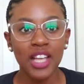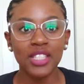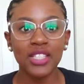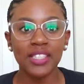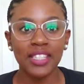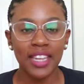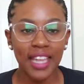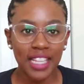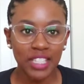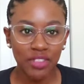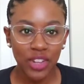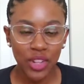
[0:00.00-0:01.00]
So
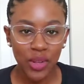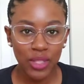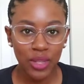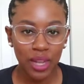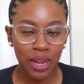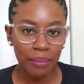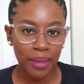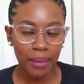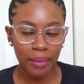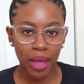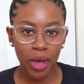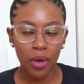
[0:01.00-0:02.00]
today's video is going to be
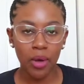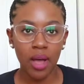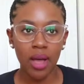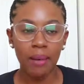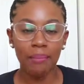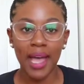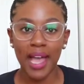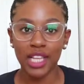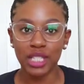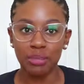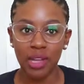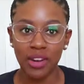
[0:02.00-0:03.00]
about my
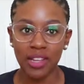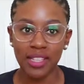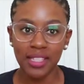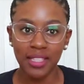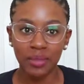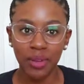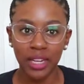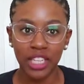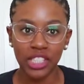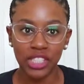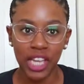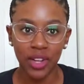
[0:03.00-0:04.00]
experience when
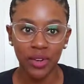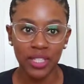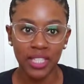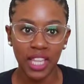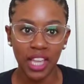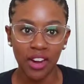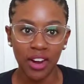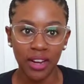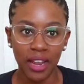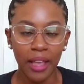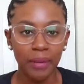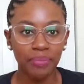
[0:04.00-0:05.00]
I shadowed a
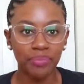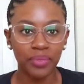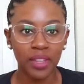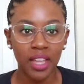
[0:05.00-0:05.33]
CRNA.